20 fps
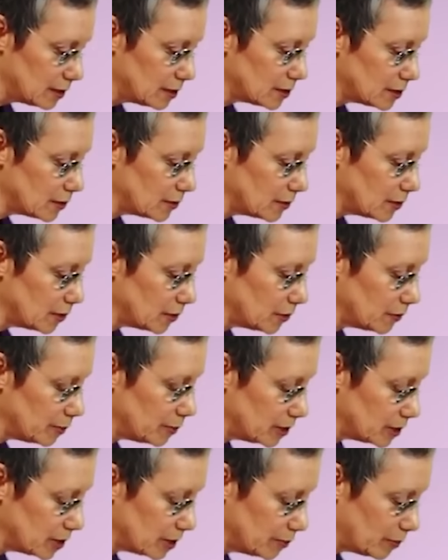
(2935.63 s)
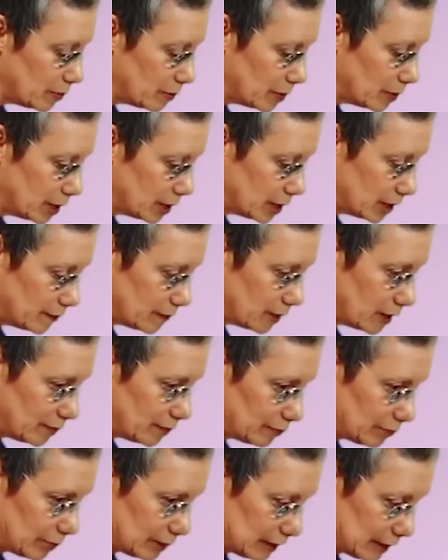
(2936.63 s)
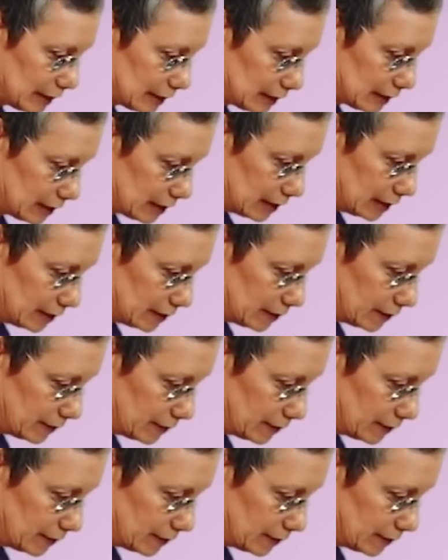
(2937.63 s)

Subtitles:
So you'll be supporting them completely.